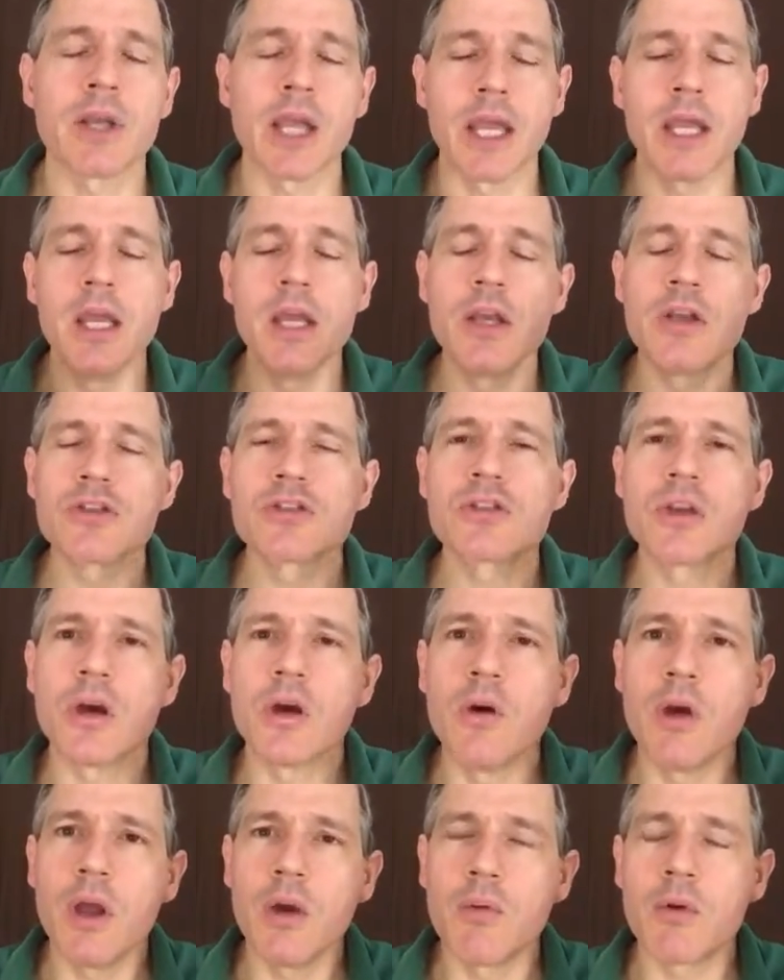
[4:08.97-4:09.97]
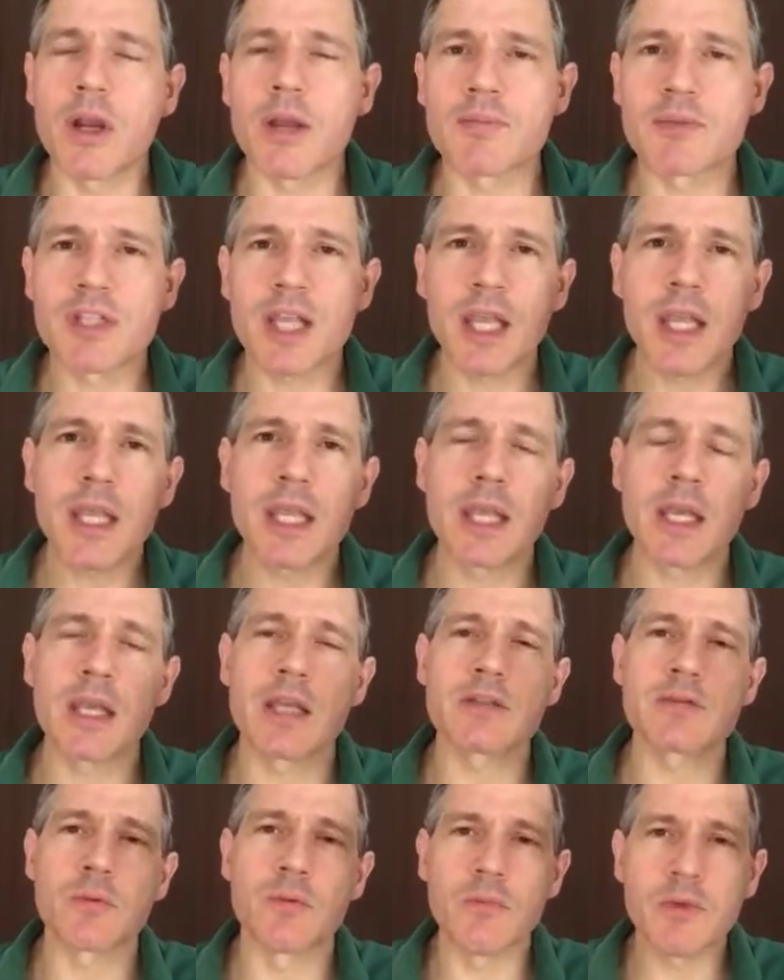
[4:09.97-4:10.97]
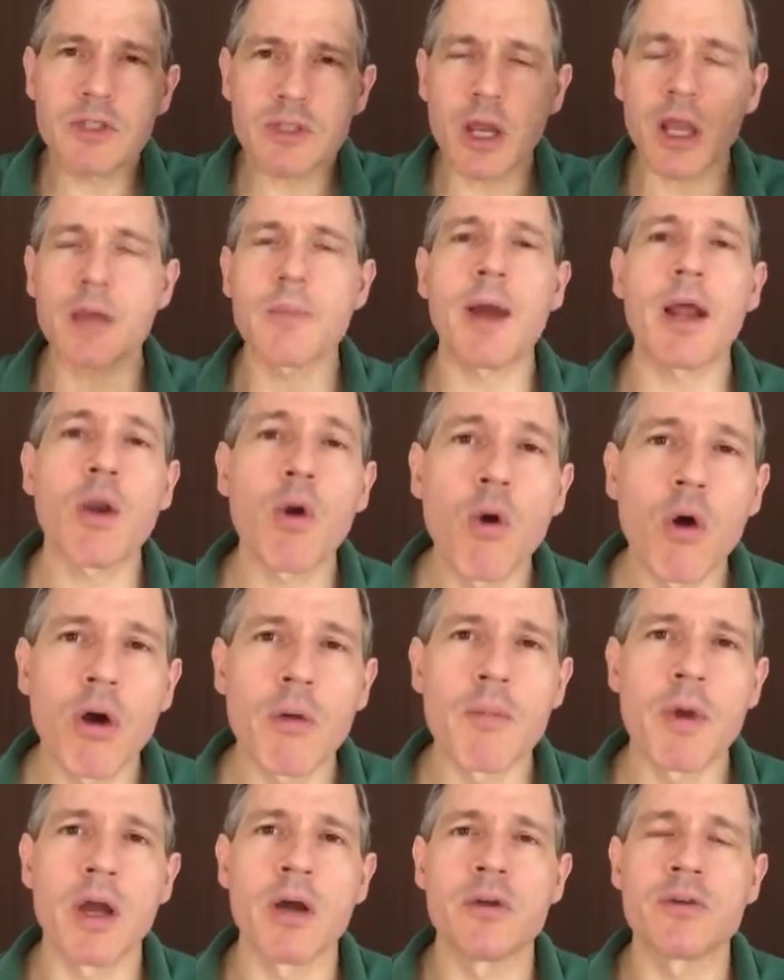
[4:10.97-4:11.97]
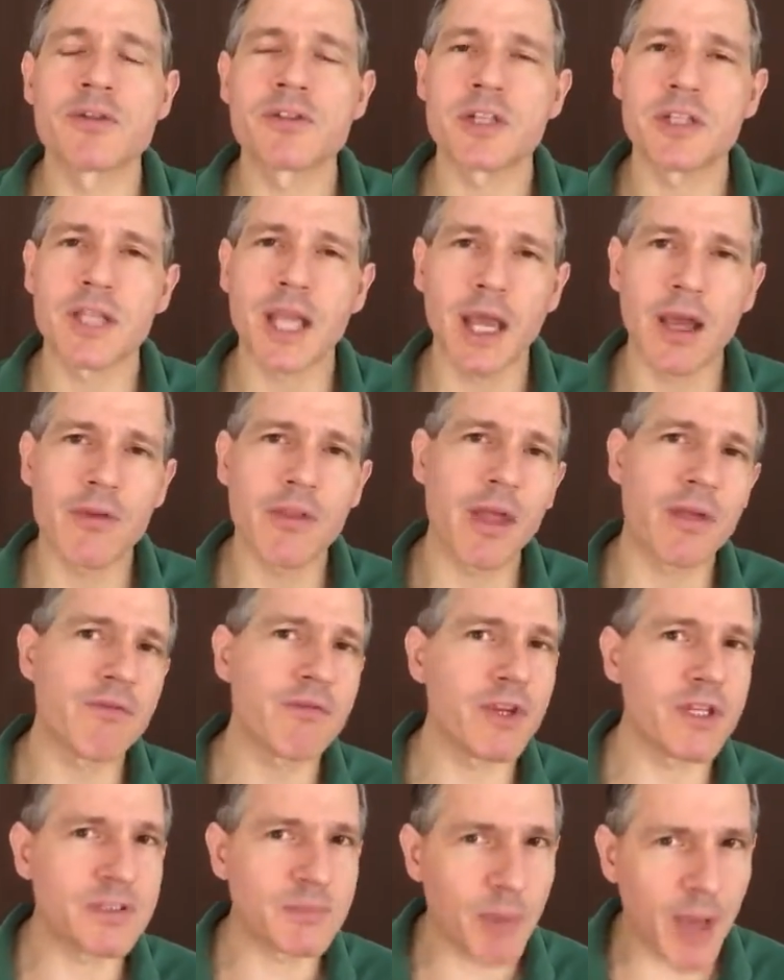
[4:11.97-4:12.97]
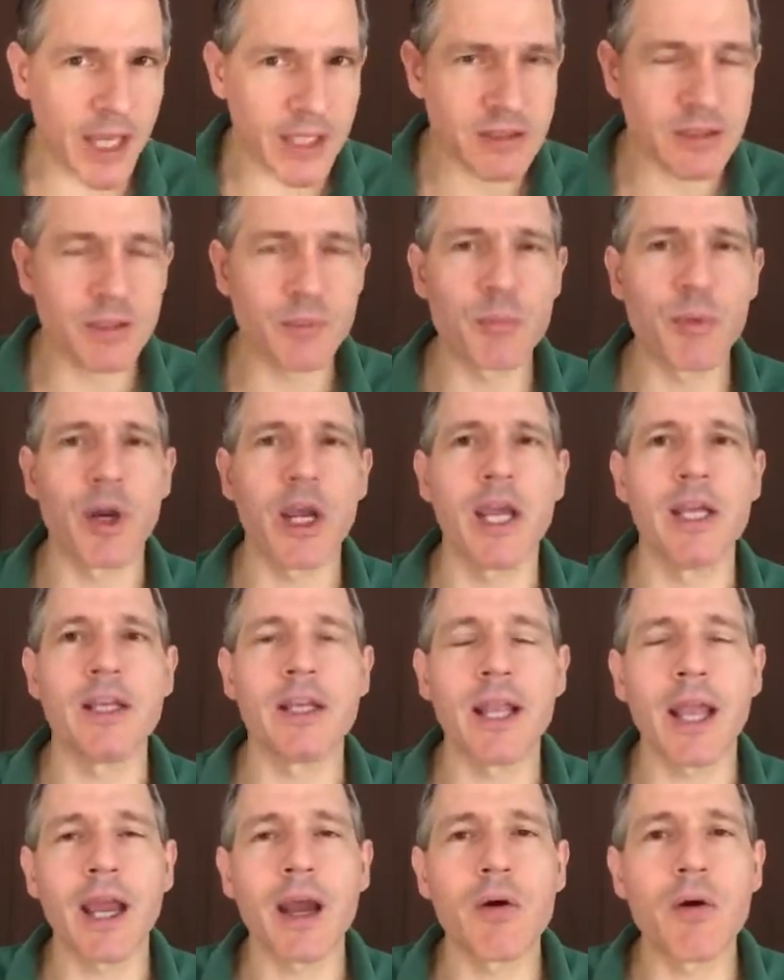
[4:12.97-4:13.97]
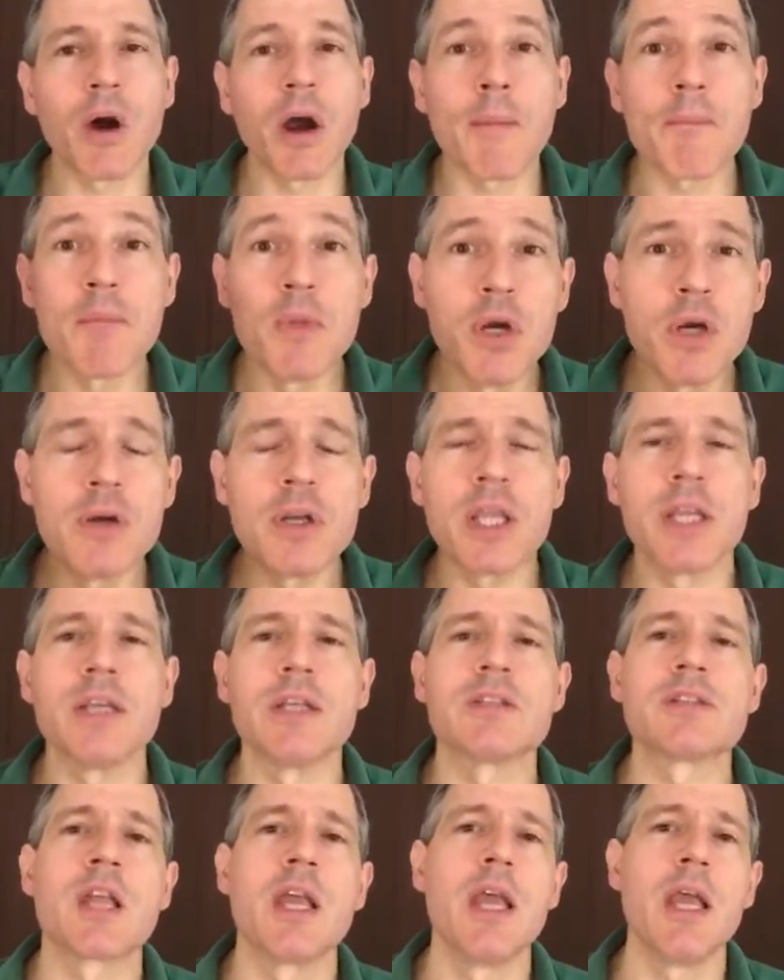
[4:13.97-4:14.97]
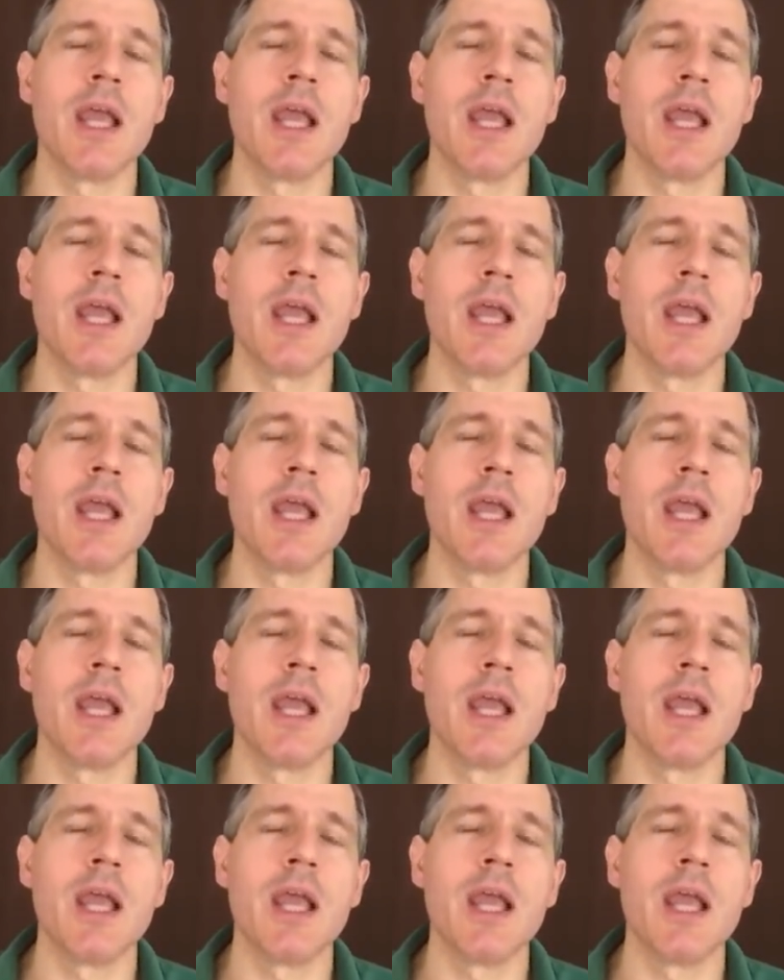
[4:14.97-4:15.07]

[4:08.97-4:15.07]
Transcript: Okay, so what I'm saying is when we talk about hormones and how that feeds back to the brain and how our mood is